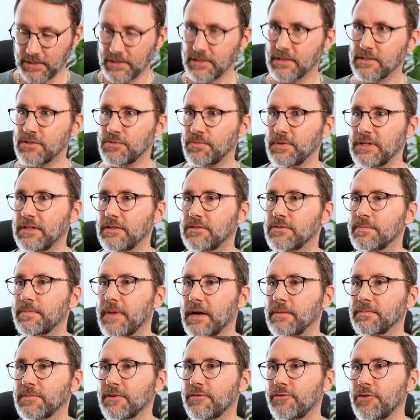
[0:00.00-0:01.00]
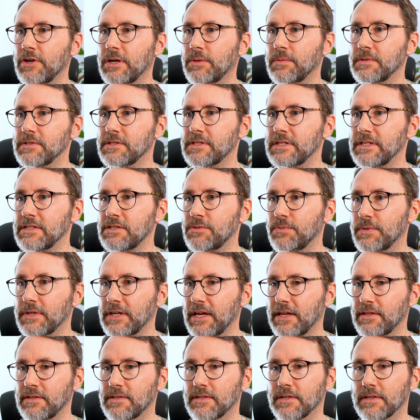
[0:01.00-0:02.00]
so we need to bump the frequencies, we
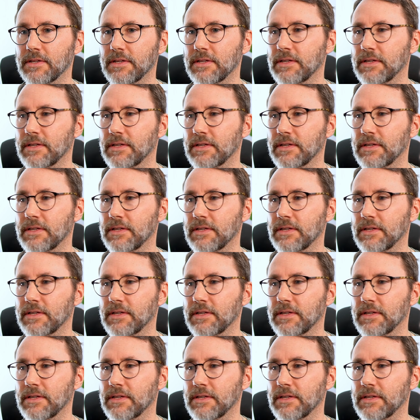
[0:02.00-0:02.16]
get.